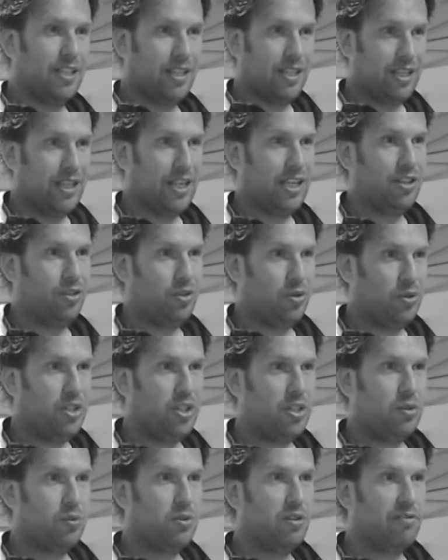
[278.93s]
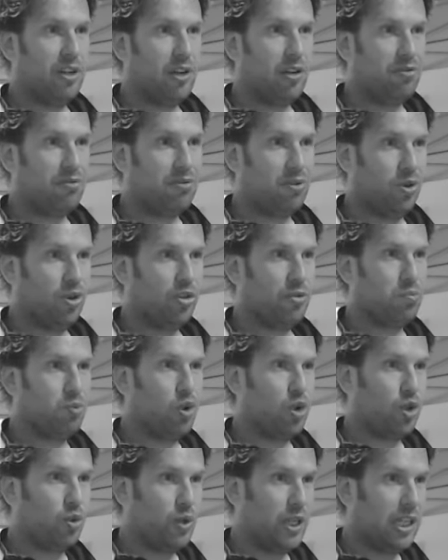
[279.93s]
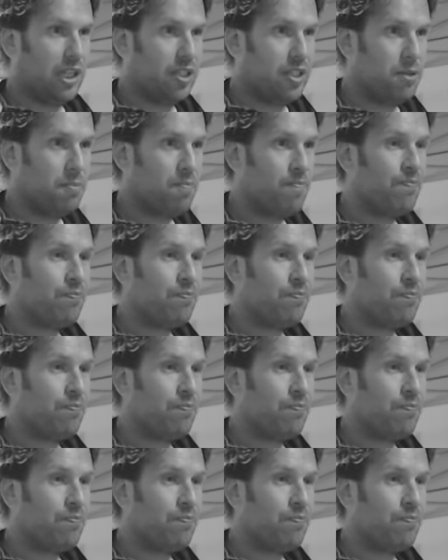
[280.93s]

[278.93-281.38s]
again, you need to develop force more quickly,